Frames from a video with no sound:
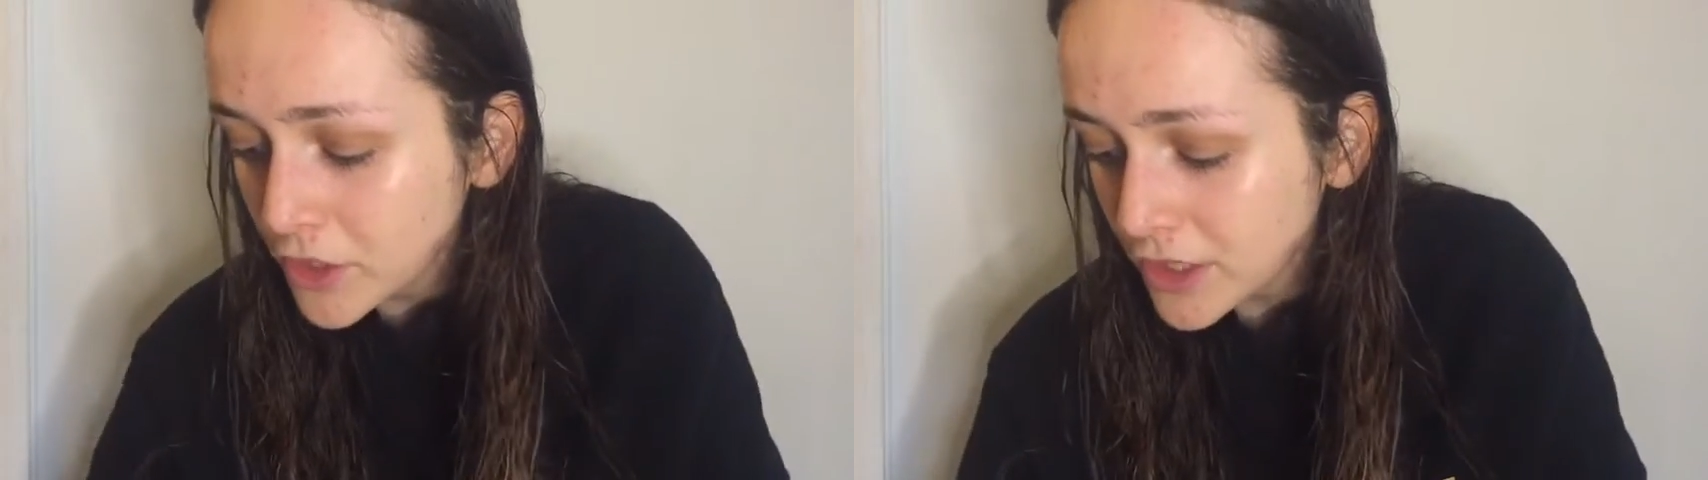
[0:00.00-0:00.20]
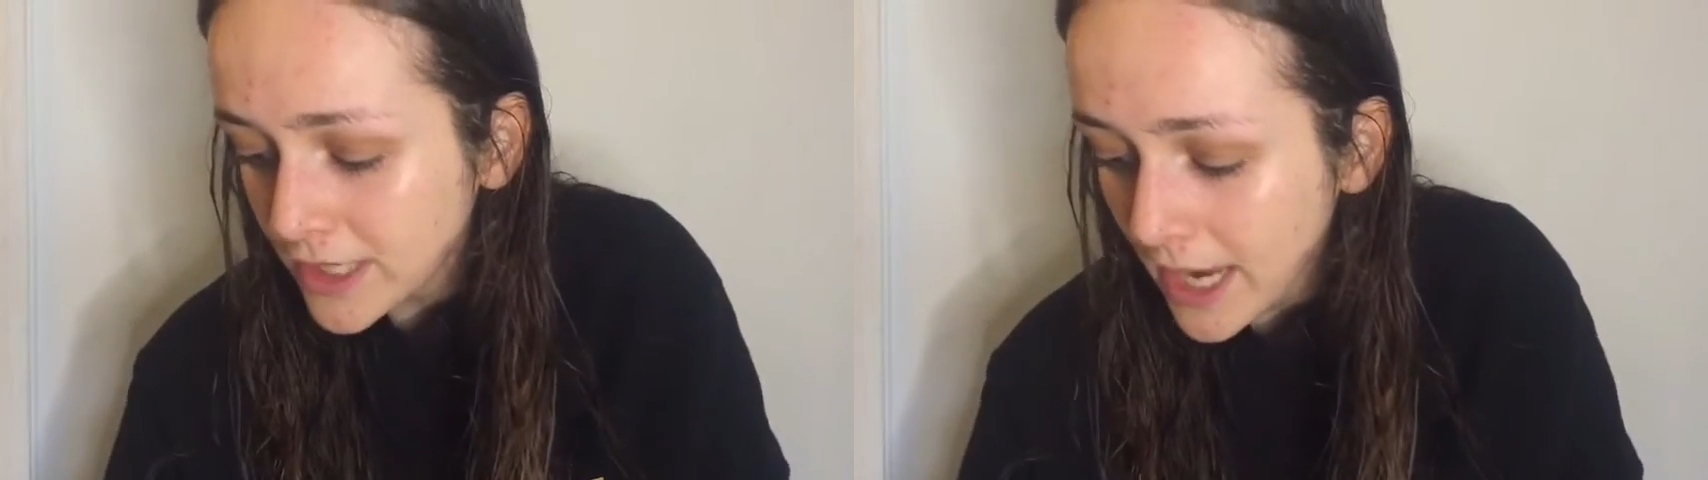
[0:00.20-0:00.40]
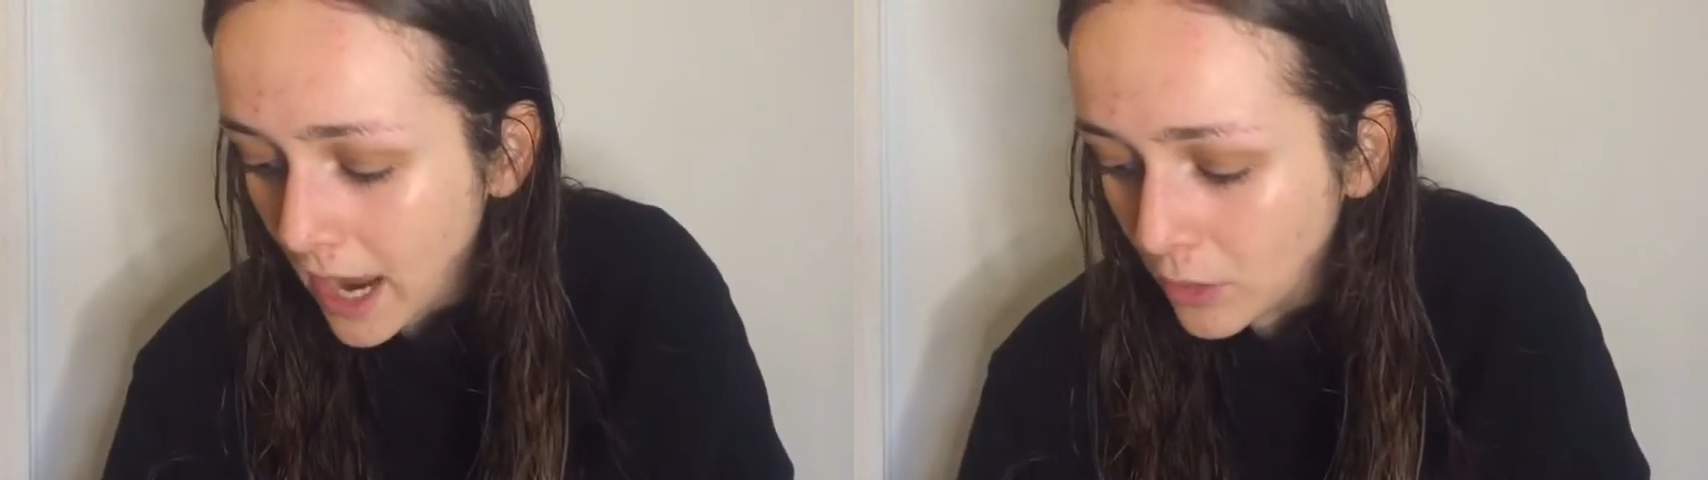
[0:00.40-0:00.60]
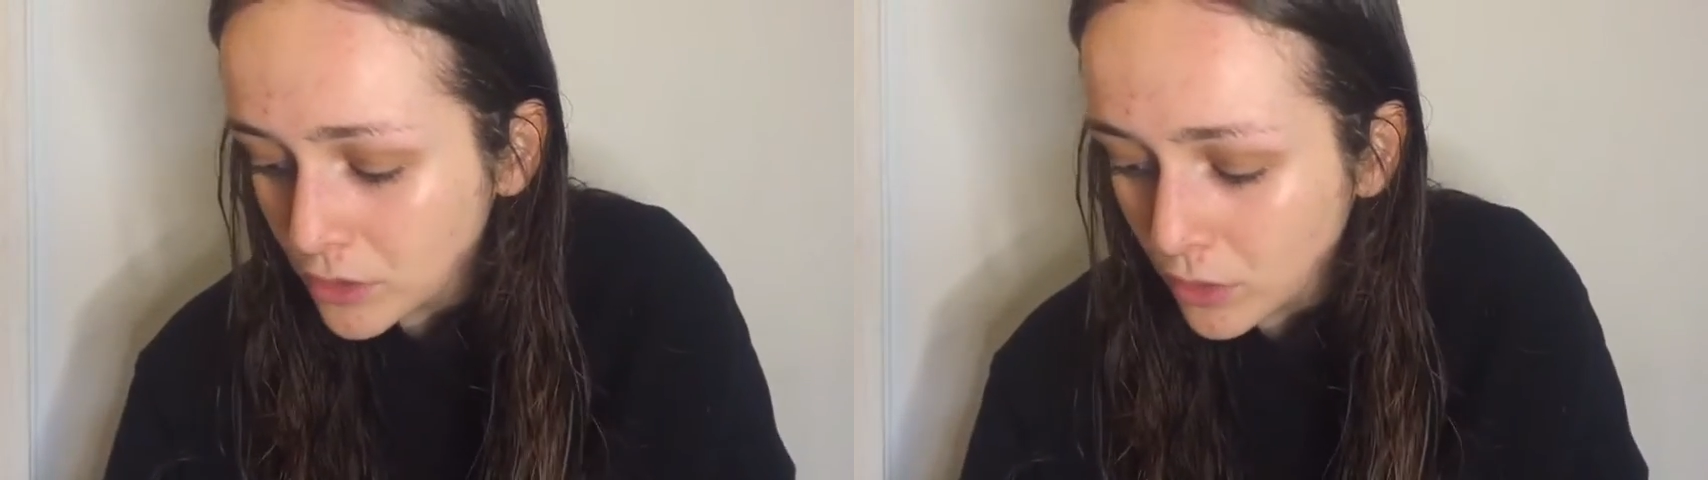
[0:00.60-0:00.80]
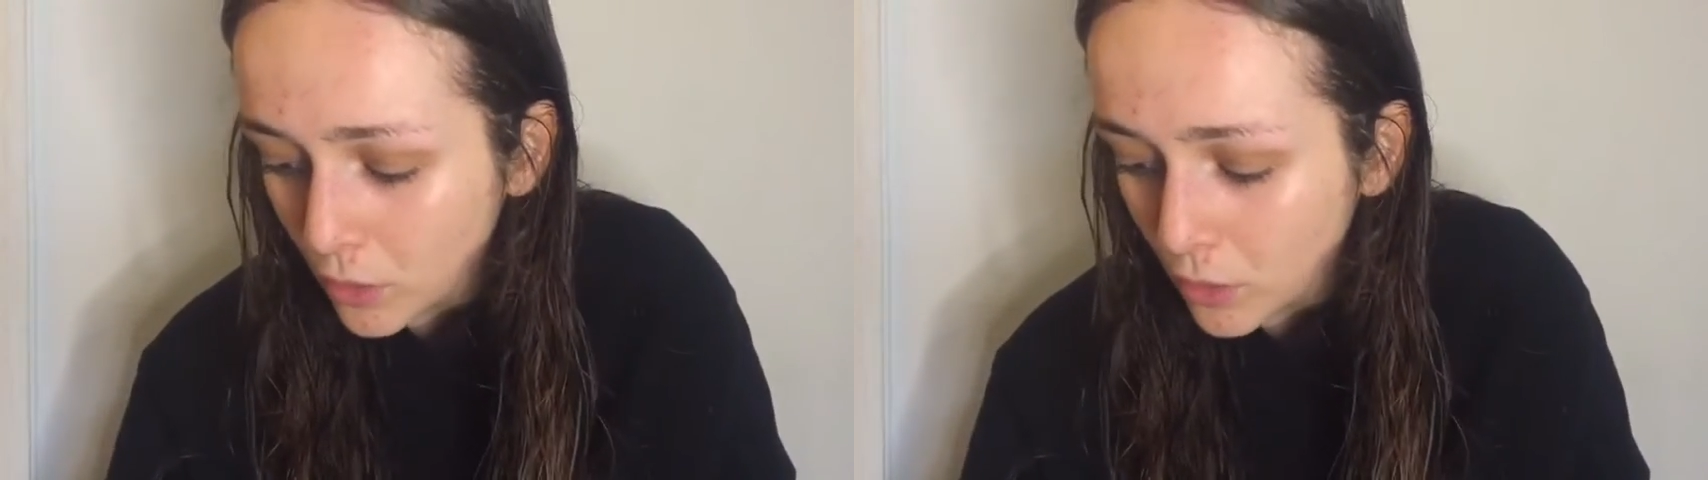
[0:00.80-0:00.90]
just the outer